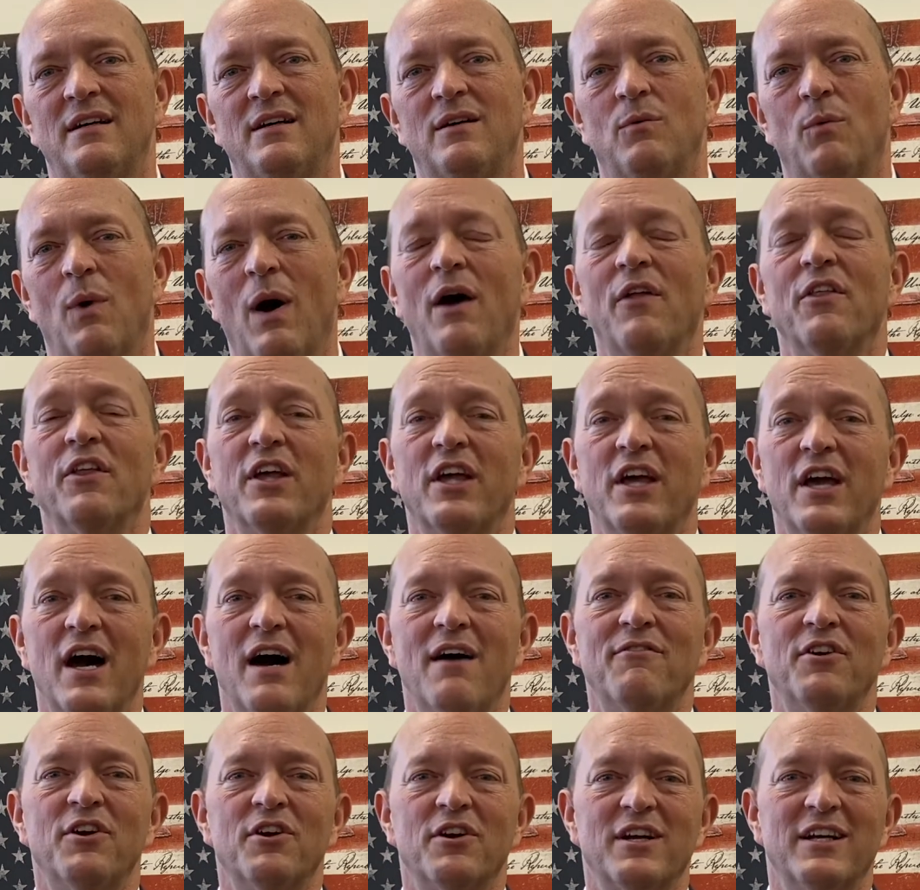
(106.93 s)
While the
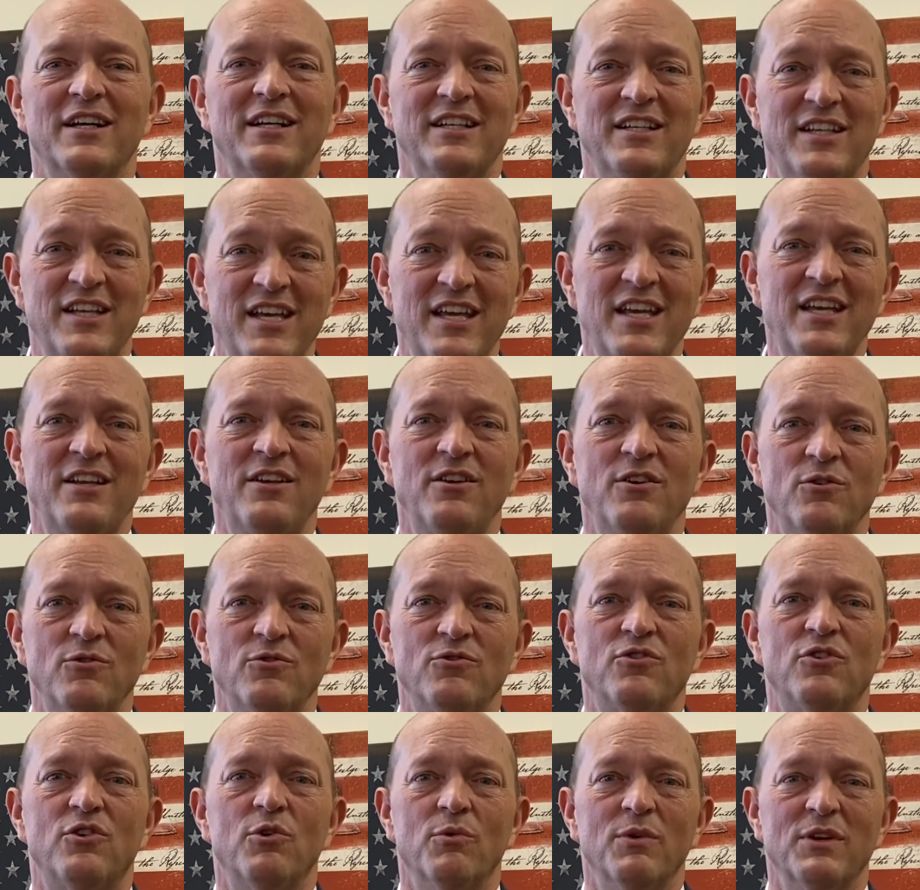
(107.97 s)
governor continues
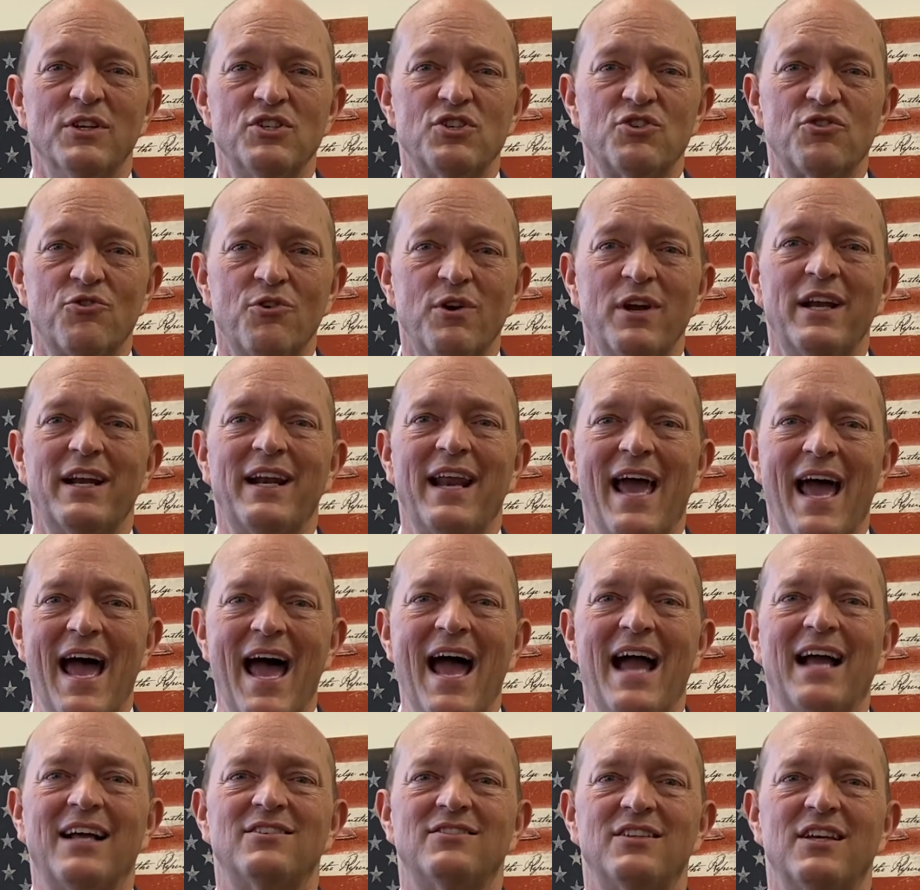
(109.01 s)
to restrict
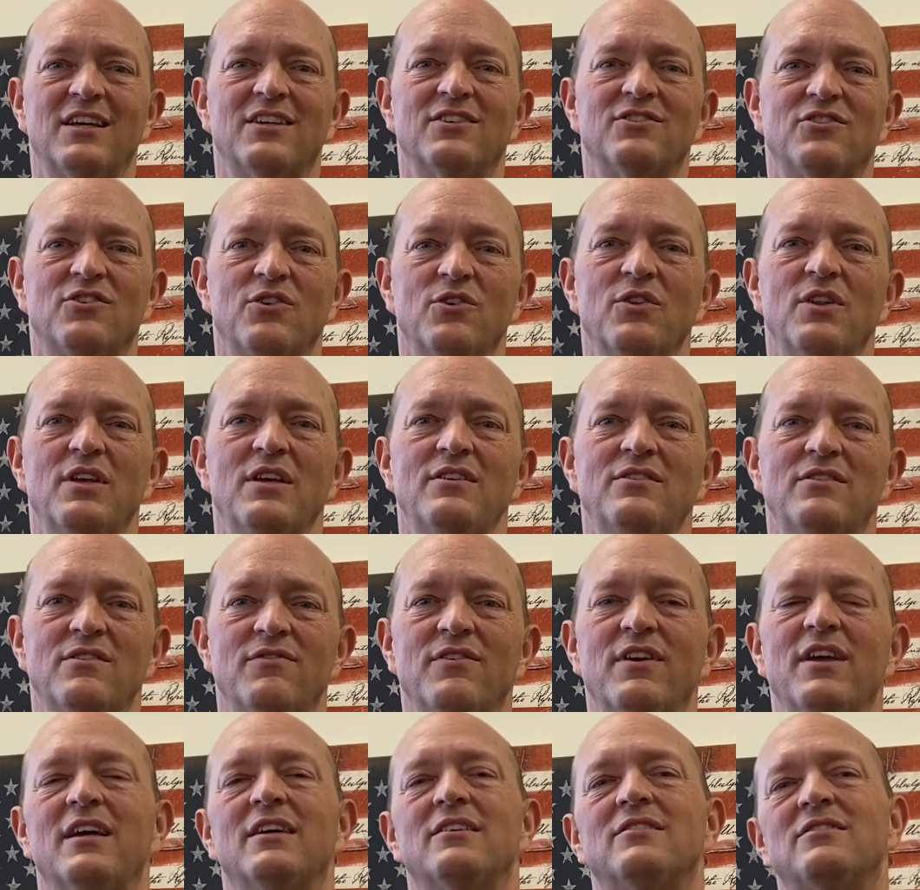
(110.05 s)
access to these
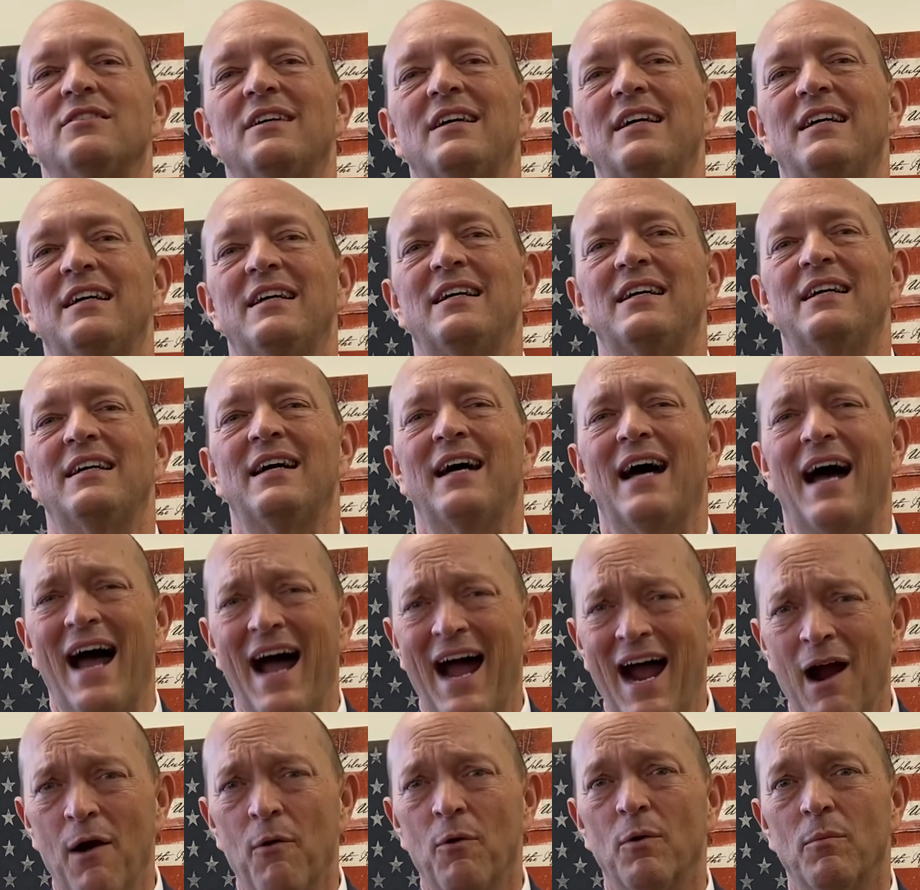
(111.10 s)
events,
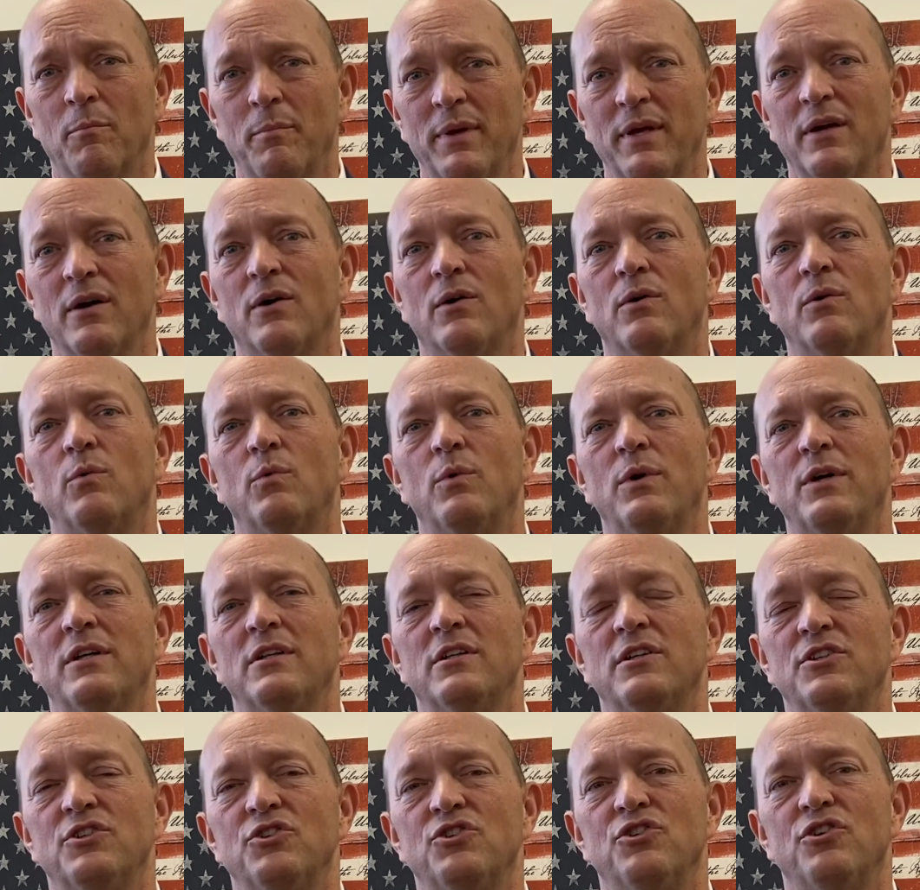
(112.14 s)
our bill
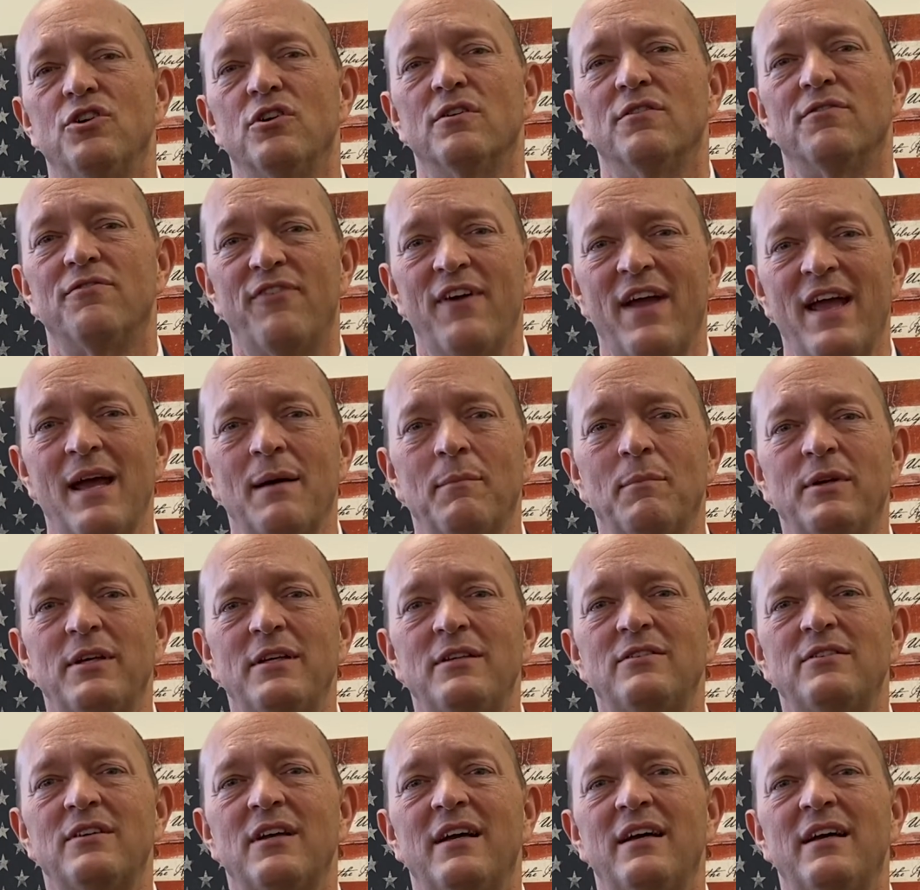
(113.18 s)
will ensure families